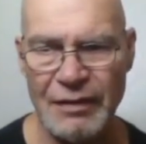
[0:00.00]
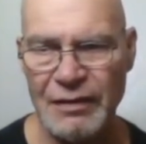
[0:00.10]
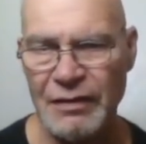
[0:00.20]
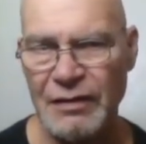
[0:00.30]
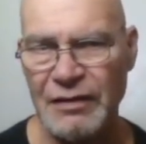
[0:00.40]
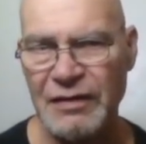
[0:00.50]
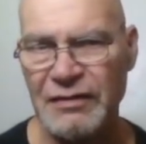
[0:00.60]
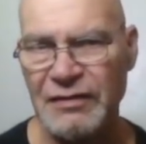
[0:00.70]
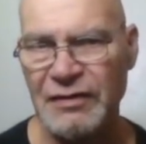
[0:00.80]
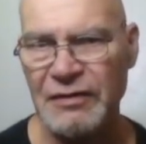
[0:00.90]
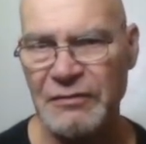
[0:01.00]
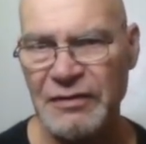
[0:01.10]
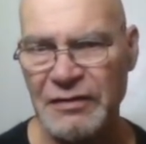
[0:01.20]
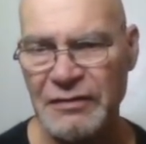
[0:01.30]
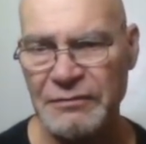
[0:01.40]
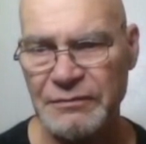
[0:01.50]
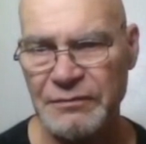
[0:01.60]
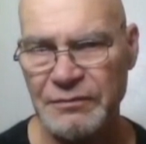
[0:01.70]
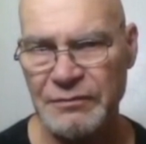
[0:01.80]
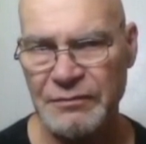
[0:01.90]
Alright, there we go.
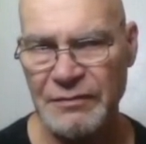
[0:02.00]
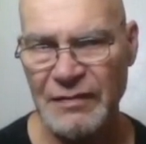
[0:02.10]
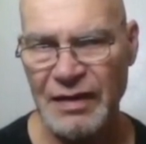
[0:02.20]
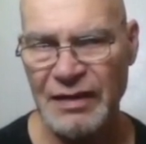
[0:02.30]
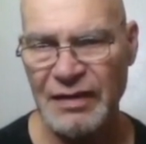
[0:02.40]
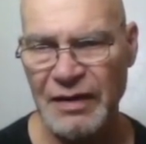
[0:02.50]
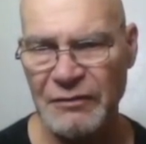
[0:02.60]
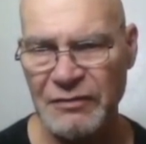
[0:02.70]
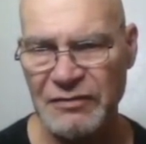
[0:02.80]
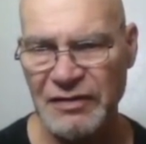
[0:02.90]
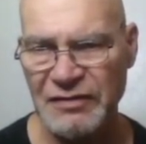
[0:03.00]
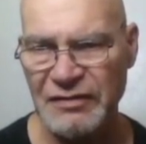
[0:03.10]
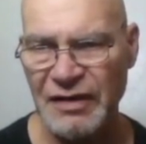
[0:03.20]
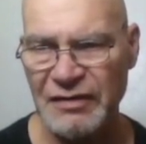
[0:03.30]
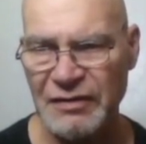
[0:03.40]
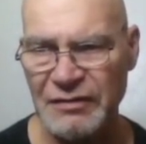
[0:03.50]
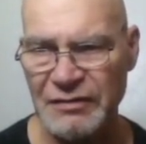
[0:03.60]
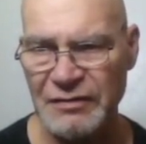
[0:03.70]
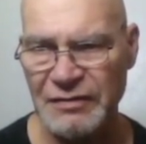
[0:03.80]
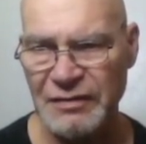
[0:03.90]
And that will change that
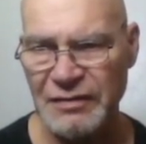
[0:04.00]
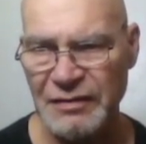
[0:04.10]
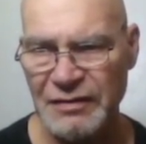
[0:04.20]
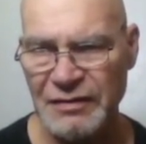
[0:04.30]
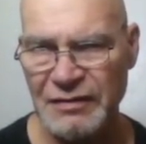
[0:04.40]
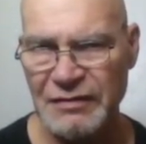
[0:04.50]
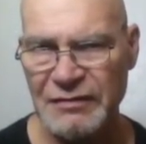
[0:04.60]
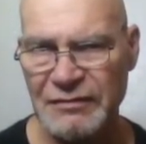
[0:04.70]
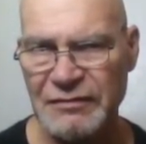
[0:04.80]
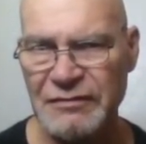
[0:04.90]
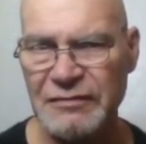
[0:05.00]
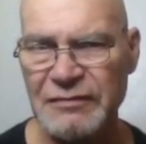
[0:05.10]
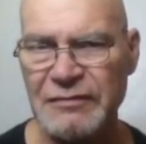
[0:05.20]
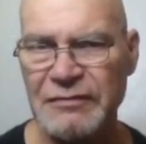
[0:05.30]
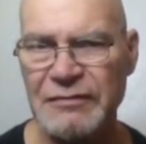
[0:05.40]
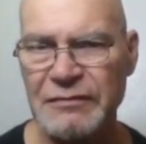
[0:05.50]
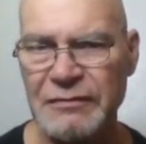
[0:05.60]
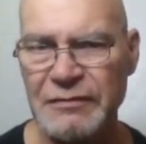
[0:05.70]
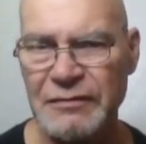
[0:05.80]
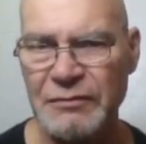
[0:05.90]
color to
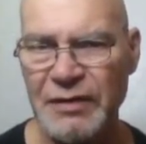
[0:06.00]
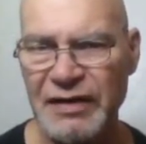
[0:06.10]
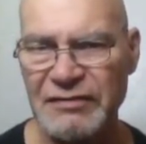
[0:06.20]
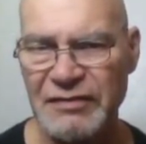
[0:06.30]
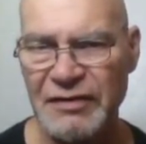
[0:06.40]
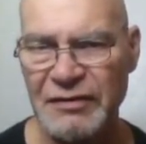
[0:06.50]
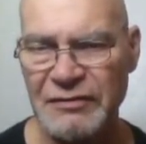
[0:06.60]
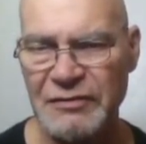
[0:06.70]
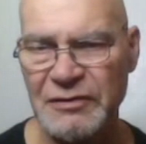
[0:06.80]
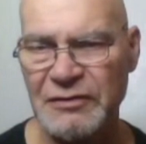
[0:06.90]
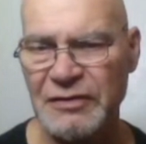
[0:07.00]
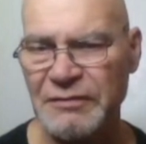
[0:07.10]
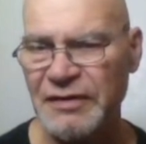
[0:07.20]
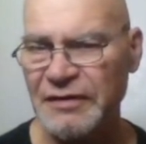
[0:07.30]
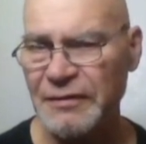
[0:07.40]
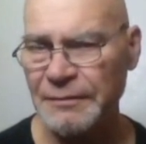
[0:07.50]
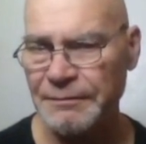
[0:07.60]
match the other circle up there.